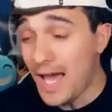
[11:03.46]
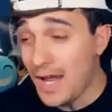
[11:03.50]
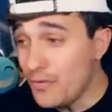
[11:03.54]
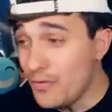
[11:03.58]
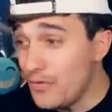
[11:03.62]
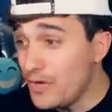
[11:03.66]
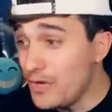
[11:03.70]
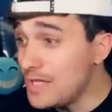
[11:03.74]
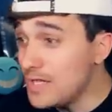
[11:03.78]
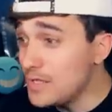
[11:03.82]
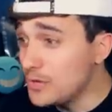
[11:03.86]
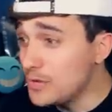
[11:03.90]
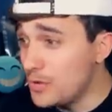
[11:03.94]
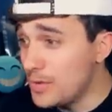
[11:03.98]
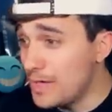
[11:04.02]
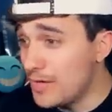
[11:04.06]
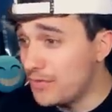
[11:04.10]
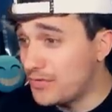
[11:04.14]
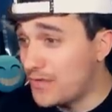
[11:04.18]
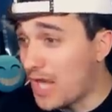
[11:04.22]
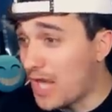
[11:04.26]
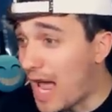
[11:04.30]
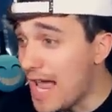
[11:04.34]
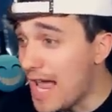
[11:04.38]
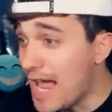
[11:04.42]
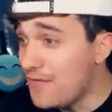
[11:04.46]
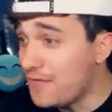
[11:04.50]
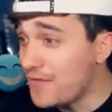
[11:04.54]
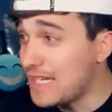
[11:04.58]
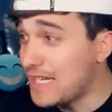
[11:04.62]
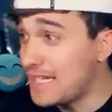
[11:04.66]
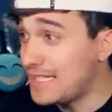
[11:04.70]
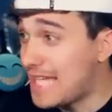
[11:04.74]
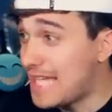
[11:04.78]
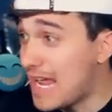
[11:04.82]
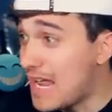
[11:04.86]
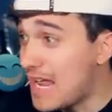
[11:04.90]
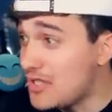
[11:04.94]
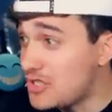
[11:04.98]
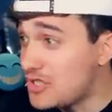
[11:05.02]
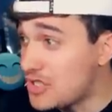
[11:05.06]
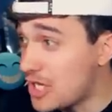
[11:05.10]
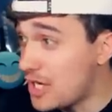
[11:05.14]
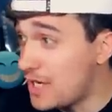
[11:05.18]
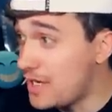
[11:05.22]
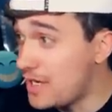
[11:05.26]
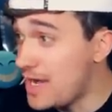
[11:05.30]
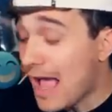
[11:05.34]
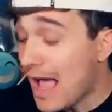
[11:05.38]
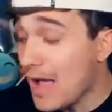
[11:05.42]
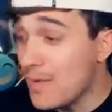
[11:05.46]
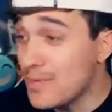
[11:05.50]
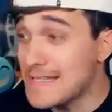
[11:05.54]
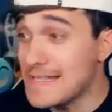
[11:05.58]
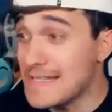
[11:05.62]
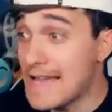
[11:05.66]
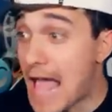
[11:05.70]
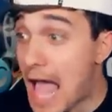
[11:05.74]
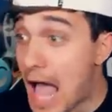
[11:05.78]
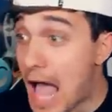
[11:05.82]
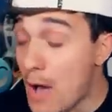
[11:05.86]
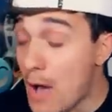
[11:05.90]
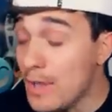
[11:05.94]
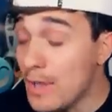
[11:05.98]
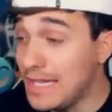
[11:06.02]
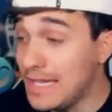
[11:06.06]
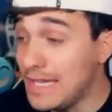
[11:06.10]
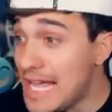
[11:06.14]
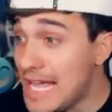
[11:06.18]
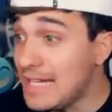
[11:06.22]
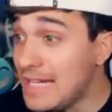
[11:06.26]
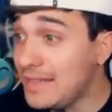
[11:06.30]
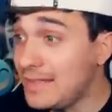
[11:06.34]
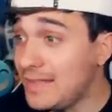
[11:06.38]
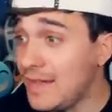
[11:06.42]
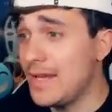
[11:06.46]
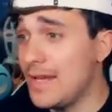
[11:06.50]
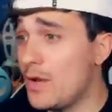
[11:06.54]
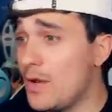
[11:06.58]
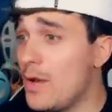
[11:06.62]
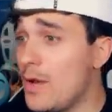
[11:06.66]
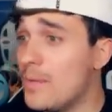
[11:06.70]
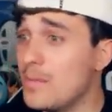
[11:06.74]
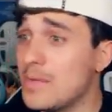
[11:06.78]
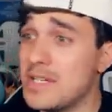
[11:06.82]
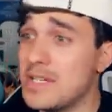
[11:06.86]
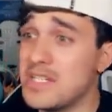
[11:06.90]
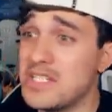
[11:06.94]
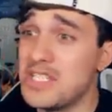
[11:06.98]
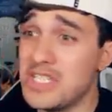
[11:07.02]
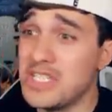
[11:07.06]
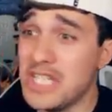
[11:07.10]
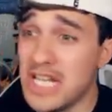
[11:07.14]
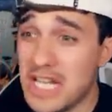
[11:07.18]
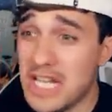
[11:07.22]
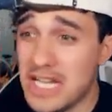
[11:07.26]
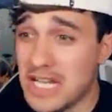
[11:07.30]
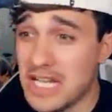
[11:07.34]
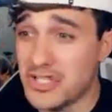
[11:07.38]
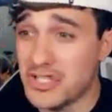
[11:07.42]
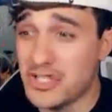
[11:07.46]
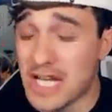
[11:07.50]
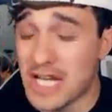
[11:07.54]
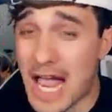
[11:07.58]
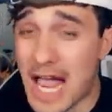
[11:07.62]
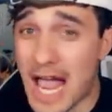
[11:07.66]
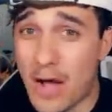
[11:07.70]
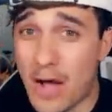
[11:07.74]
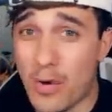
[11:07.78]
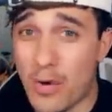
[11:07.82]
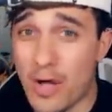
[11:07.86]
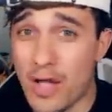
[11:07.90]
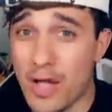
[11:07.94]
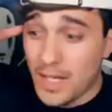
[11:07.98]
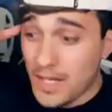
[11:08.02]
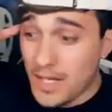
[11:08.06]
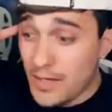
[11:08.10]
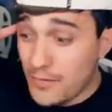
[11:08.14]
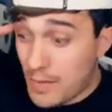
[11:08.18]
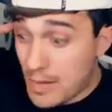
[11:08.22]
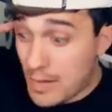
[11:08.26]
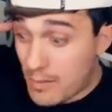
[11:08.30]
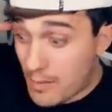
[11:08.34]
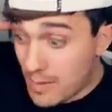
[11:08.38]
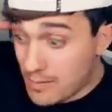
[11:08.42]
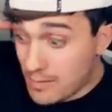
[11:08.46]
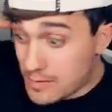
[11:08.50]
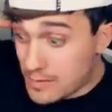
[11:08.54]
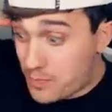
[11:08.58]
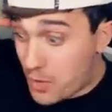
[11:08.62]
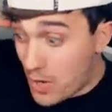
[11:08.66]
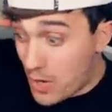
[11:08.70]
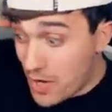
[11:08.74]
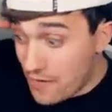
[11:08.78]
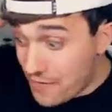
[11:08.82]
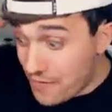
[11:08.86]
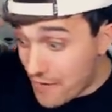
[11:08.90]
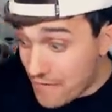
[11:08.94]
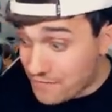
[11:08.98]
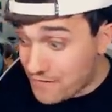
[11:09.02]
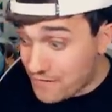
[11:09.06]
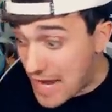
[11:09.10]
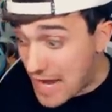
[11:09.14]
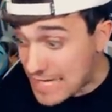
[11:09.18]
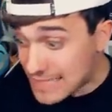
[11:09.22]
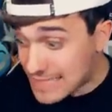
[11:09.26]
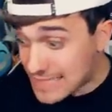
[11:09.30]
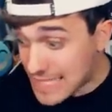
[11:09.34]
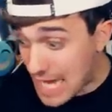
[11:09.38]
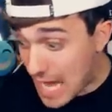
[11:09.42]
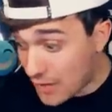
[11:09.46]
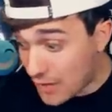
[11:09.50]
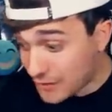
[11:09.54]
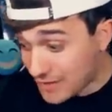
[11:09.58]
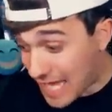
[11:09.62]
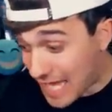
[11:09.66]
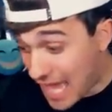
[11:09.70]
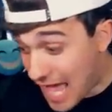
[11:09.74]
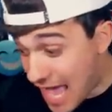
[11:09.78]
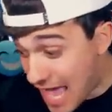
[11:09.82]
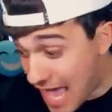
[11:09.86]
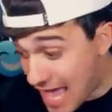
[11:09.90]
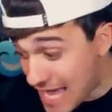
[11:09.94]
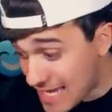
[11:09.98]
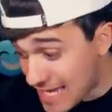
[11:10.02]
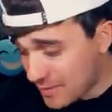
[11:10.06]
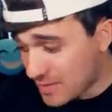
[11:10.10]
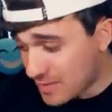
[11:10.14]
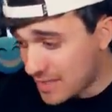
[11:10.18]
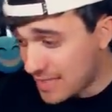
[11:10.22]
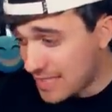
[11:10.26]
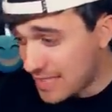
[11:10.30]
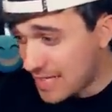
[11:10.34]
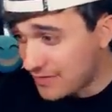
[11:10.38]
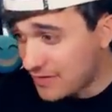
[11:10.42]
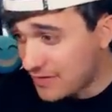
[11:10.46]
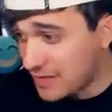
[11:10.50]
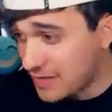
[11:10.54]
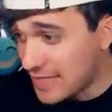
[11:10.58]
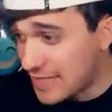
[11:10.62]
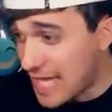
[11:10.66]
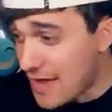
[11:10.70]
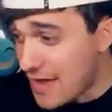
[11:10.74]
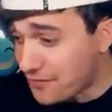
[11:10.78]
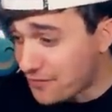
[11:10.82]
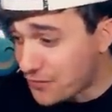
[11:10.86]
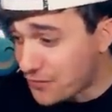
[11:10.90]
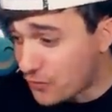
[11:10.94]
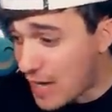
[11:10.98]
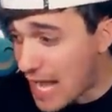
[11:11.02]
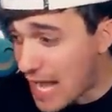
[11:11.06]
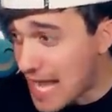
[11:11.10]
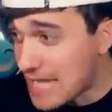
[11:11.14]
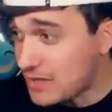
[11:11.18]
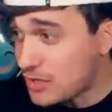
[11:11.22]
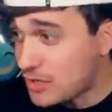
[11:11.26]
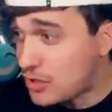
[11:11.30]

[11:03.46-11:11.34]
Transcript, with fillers: I really don't have time for detention. I was an hour late. Now I'm gonna stay an extra hour. If my mom's boyfriend finds out, I am gonna get the left, right,